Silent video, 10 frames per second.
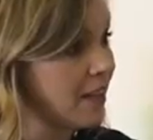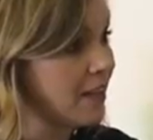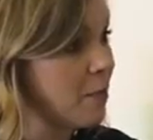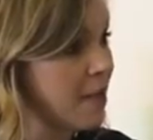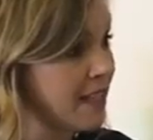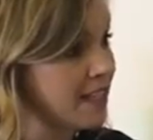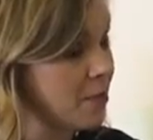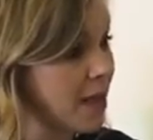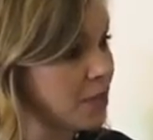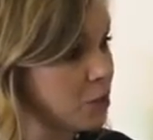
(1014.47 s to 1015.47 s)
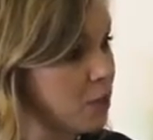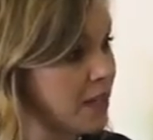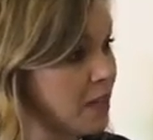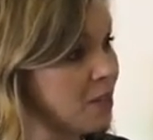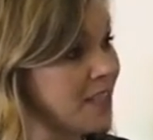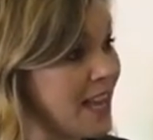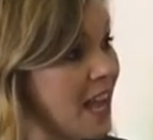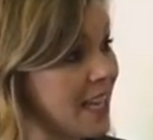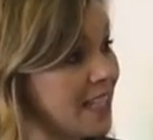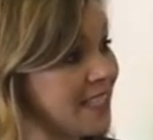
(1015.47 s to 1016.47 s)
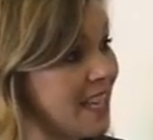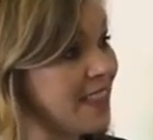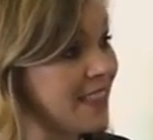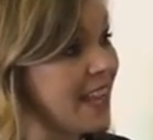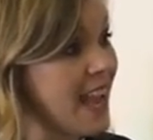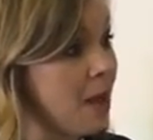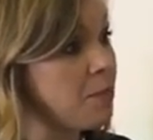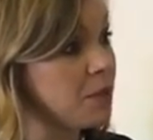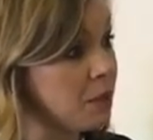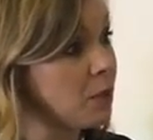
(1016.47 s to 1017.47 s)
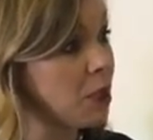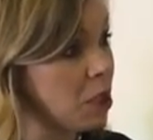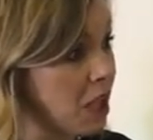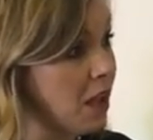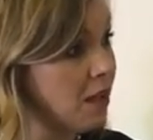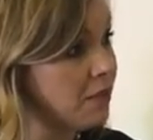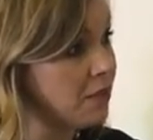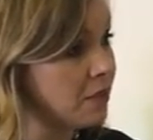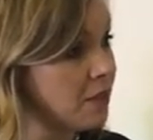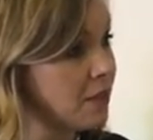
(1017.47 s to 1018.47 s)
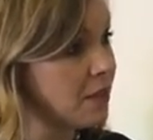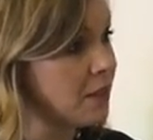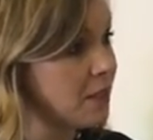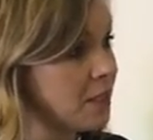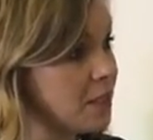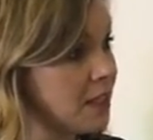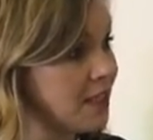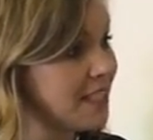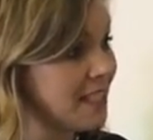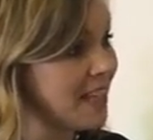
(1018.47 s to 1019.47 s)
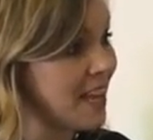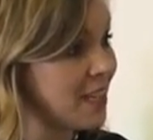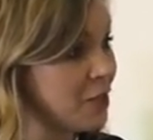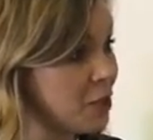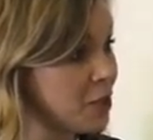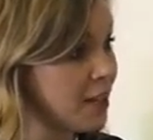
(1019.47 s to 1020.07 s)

that makes the past 20 years that can say that they absolutely love the design industry.